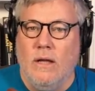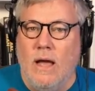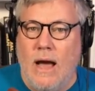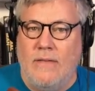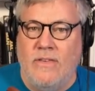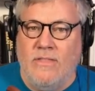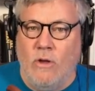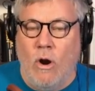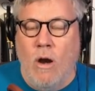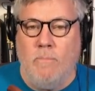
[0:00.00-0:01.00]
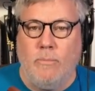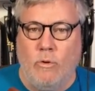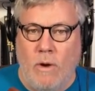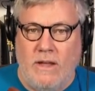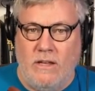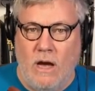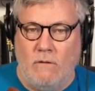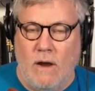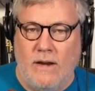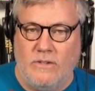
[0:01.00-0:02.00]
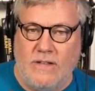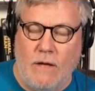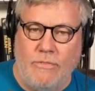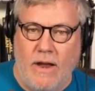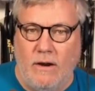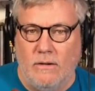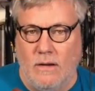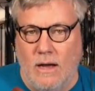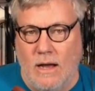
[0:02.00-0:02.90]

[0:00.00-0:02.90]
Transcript: I think there are great young writers out there.